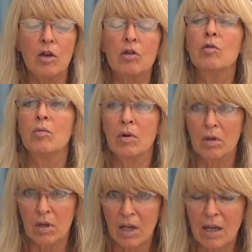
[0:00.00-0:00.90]
you
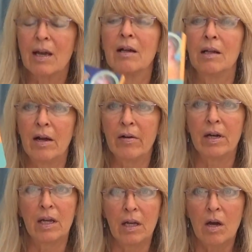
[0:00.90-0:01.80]
can get
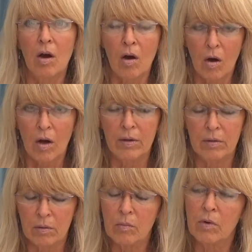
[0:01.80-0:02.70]
clarity
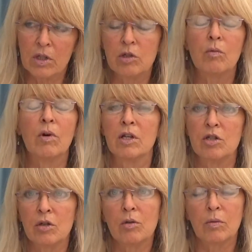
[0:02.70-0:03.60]
on what you want to
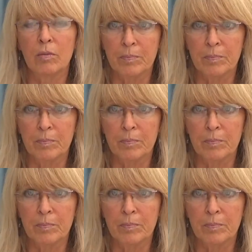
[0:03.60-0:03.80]
do,